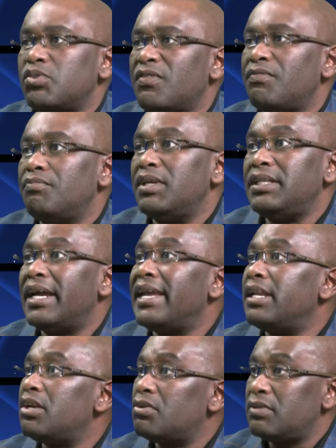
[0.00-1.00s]
of media,
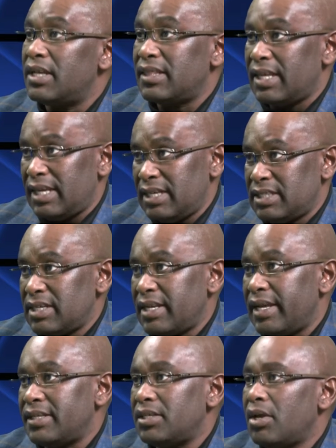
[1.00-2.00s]
including the
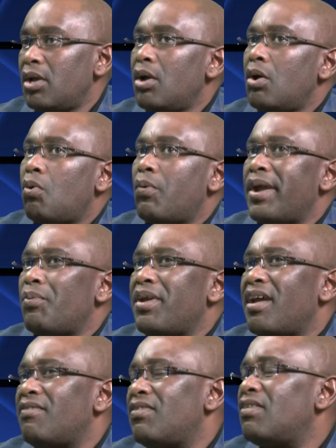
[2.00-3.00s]
internet, where we
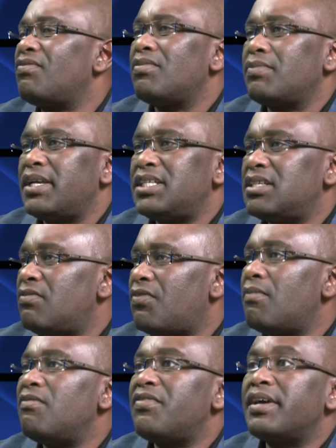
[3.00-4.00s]
have information
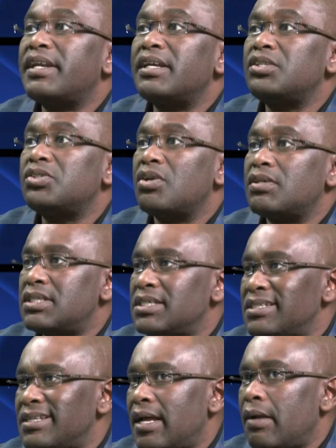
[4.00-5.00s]
from various
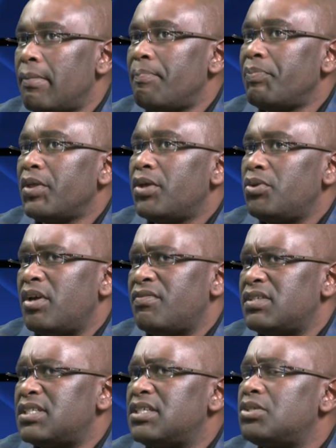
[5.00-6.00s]
sources now, you have
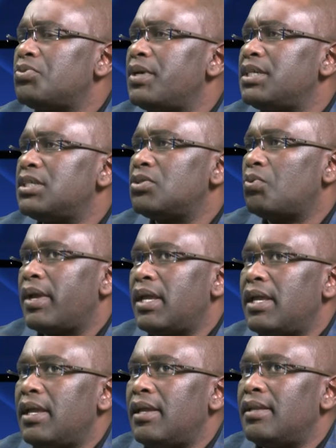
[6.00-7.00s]
a situation
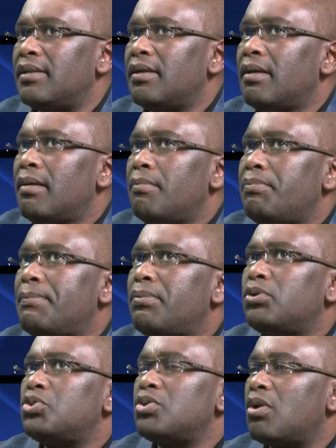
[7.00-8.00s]
wherein
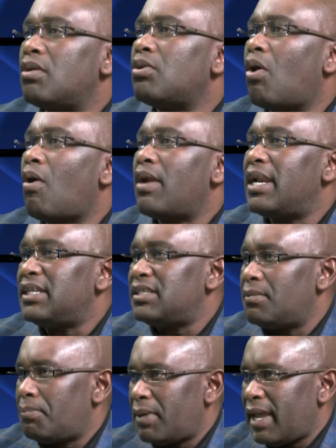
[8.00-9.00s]
people do not only
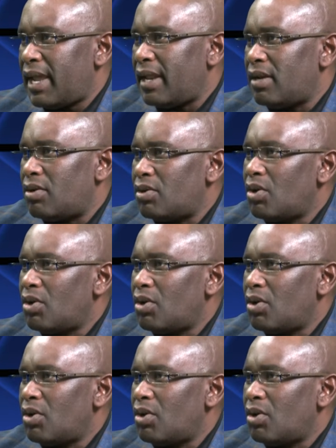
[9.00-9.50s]
depend